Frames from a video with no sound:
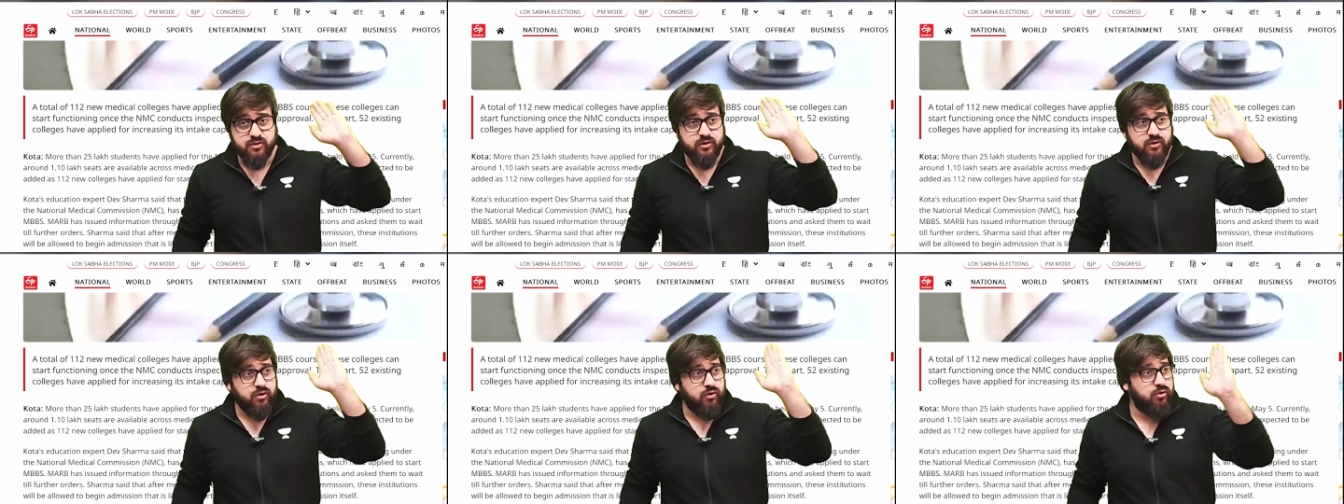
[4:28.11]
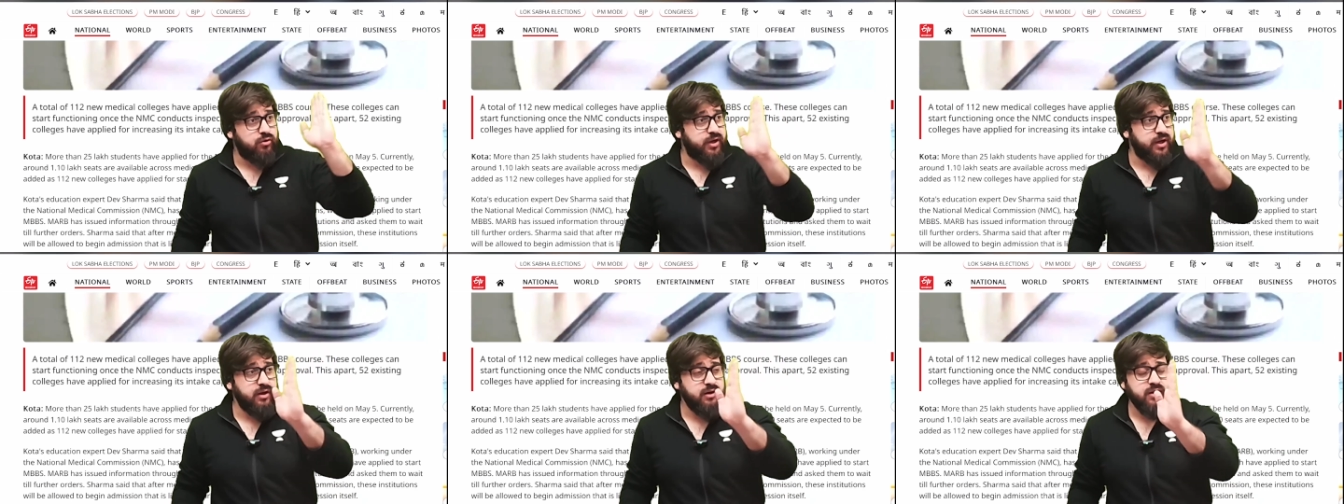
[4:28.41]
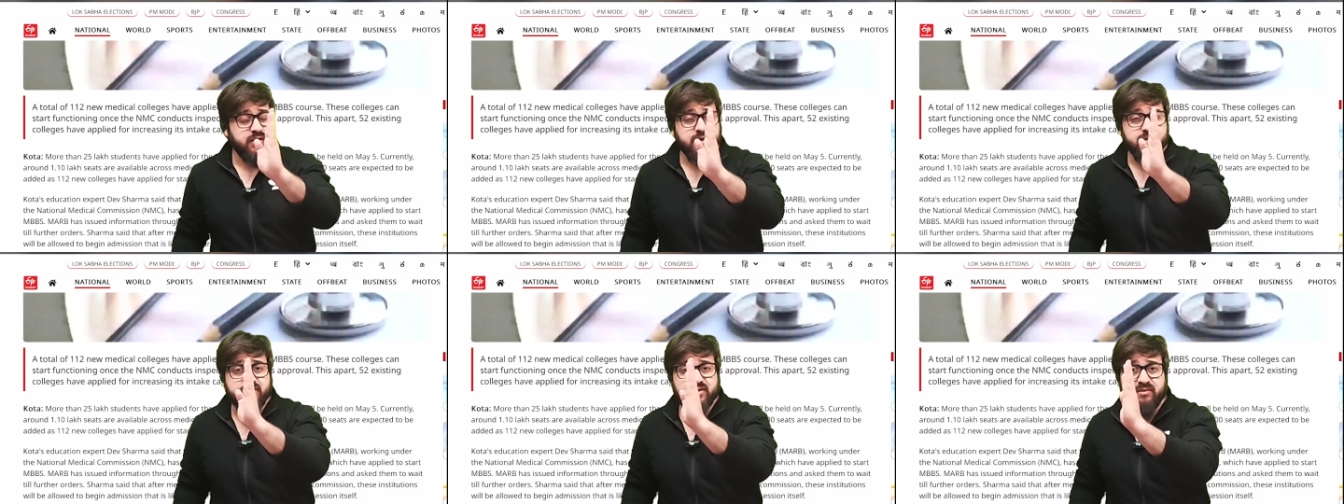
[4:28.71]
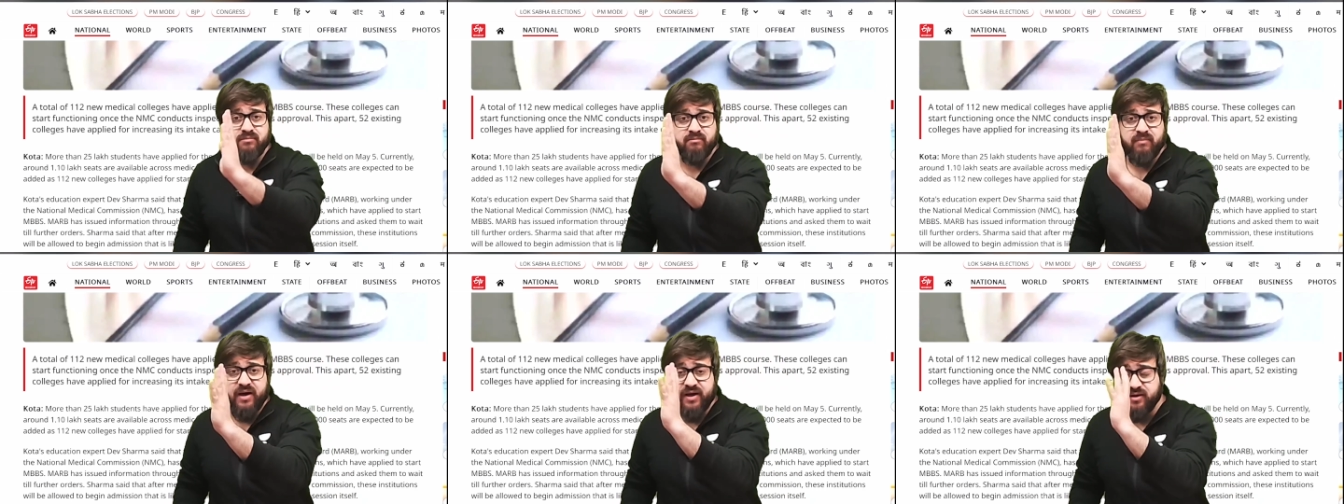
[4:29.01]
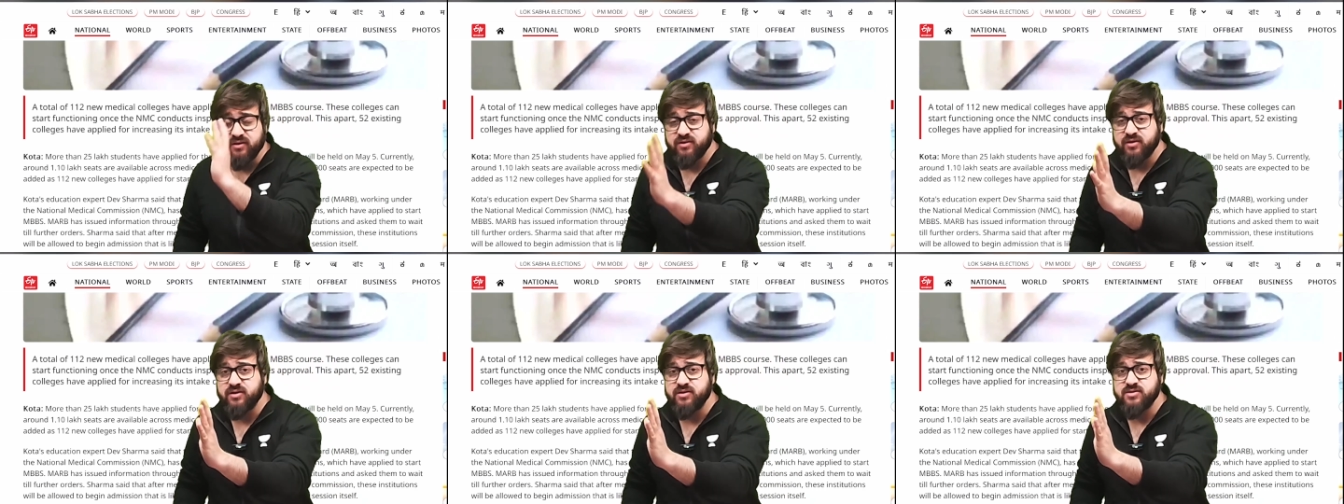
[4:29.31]
okay the
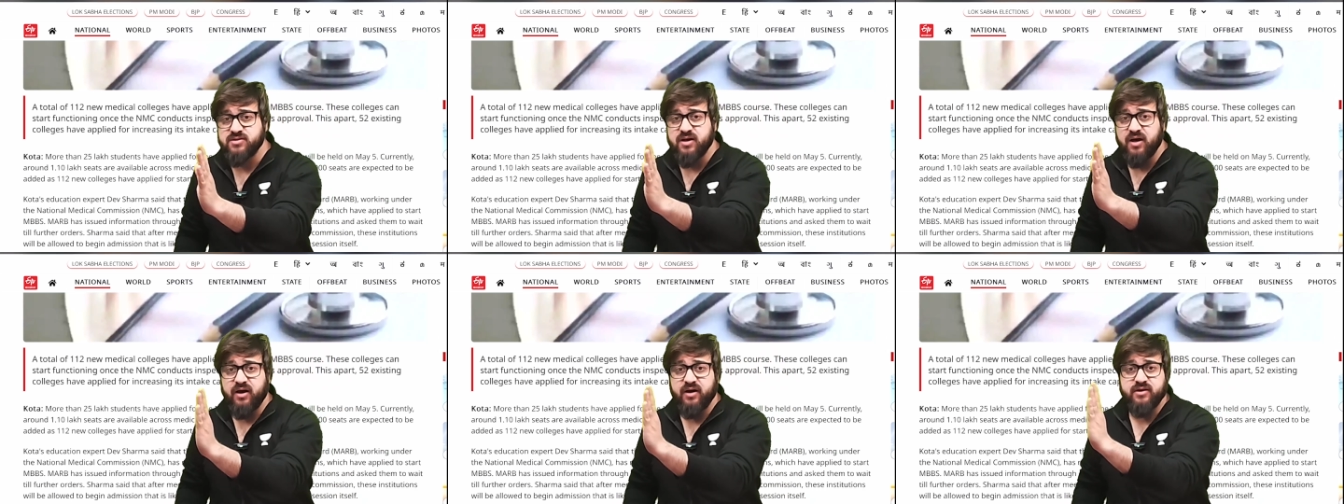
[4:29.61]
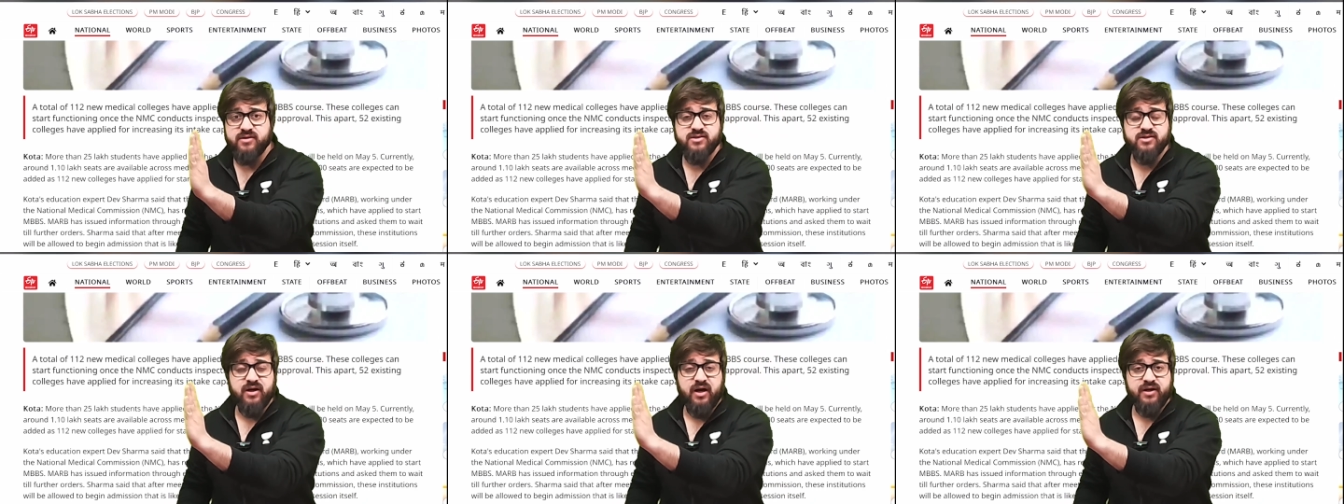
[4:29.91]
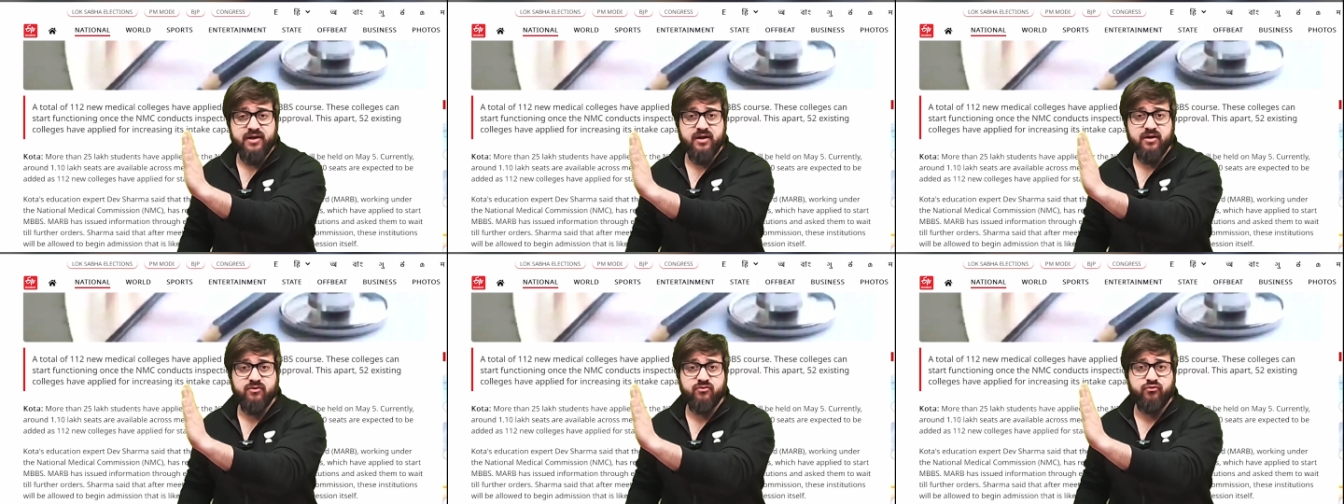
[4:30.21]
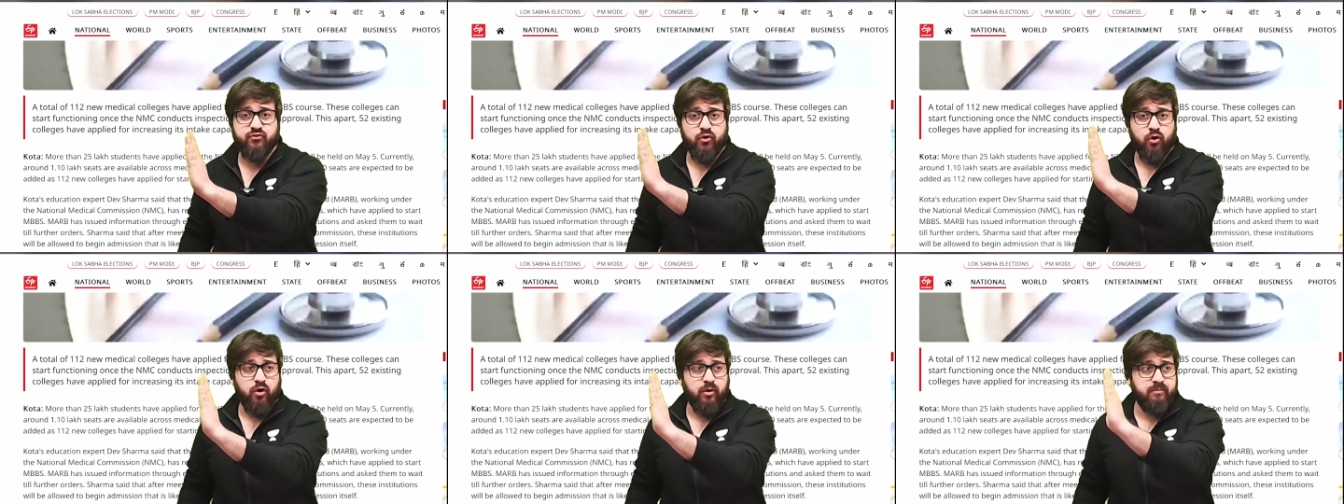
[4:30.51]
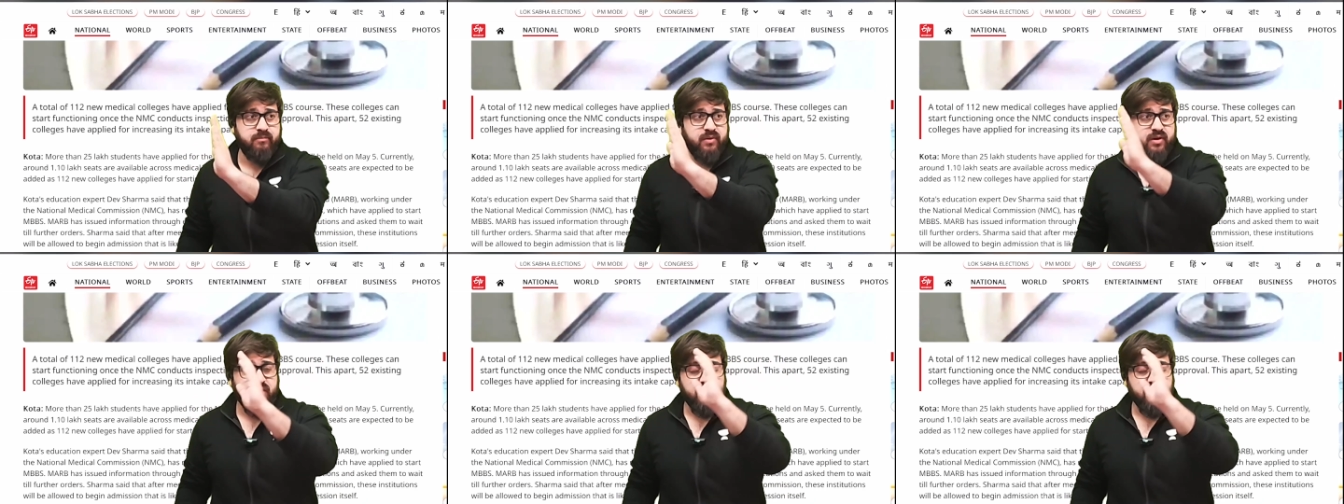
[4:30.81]
marathons are starting from